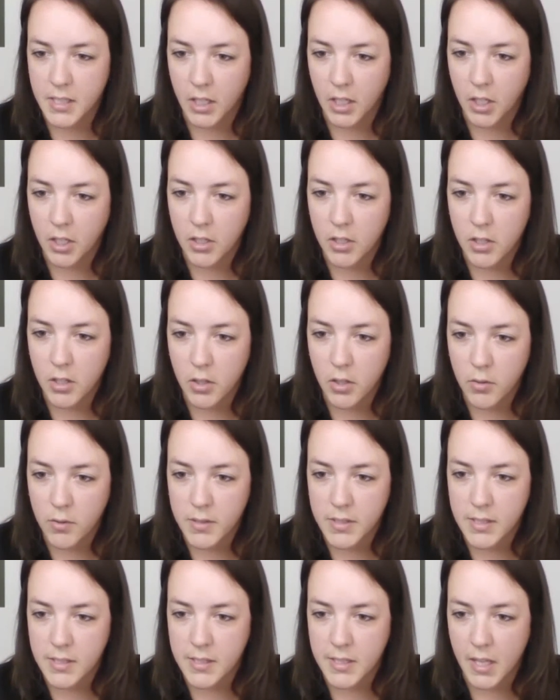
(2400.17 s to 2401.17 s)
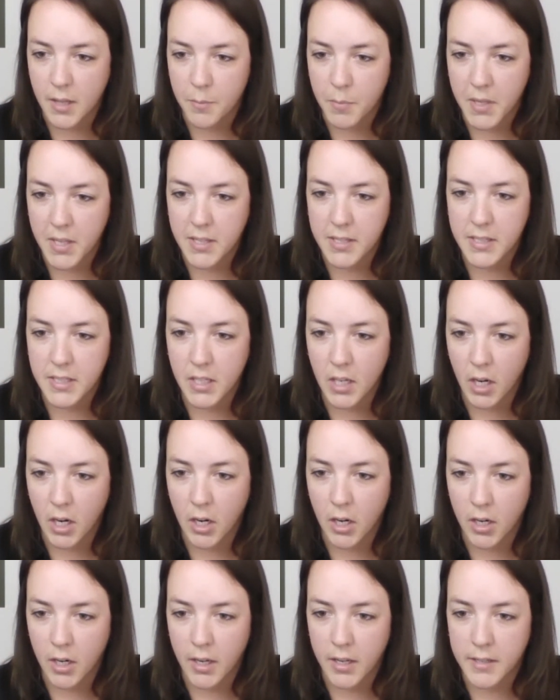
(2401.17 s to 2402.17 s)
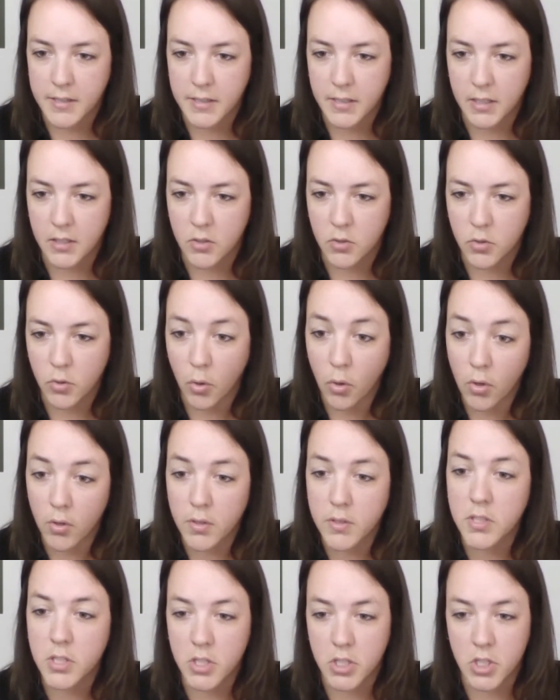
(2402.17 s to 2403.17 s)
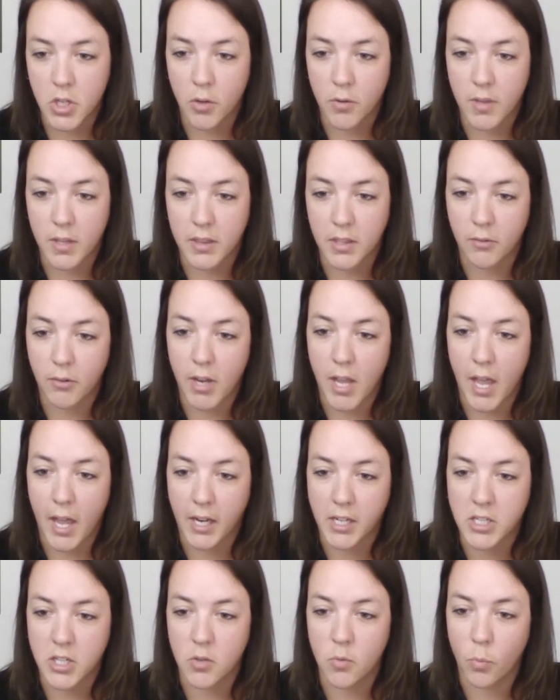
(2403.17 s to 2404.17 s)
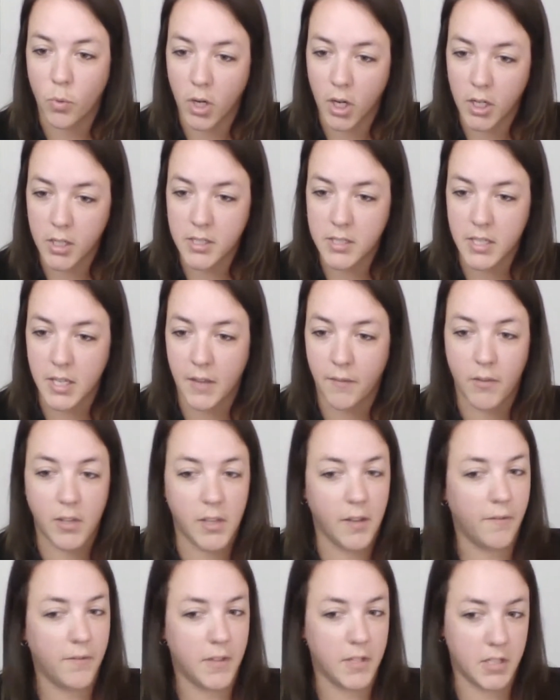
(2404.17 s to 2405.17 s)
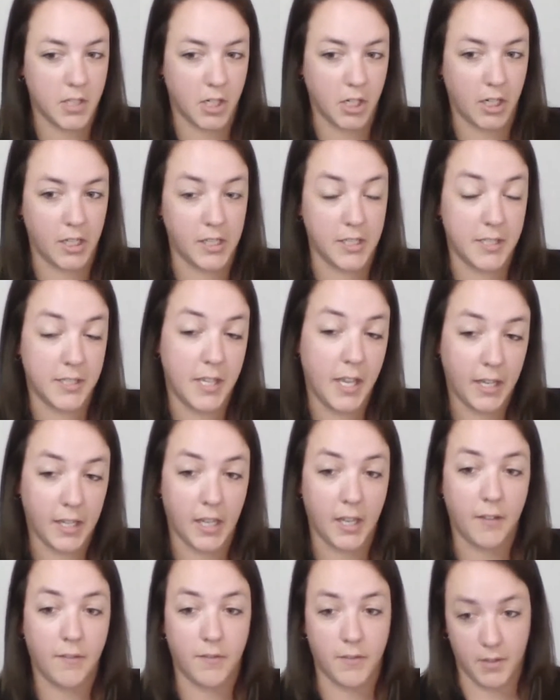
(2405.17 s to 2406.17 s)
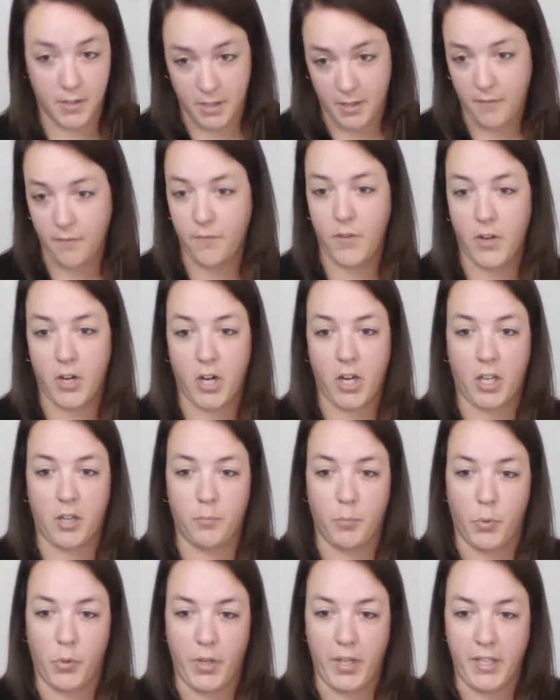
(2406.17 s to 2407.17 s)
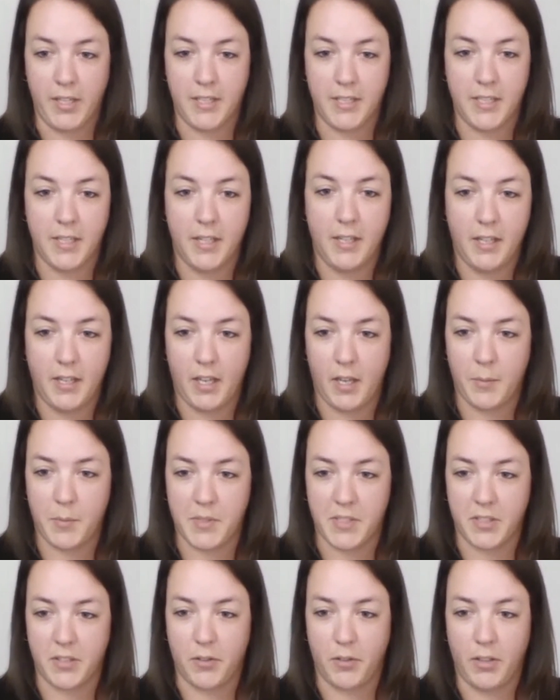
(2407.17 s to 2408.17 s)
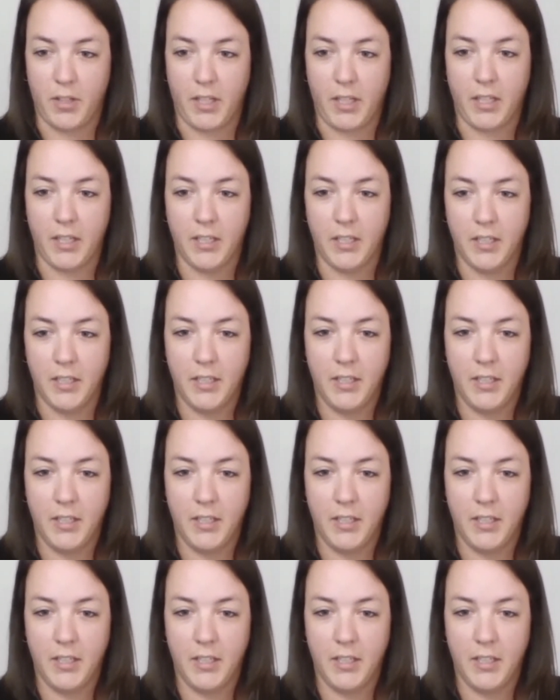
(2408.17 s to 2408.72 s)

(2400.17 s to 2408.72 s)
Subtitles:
the good news is that PCR has controls to show that the reaction worked, even if the target is negative. Very good point. Absolutely.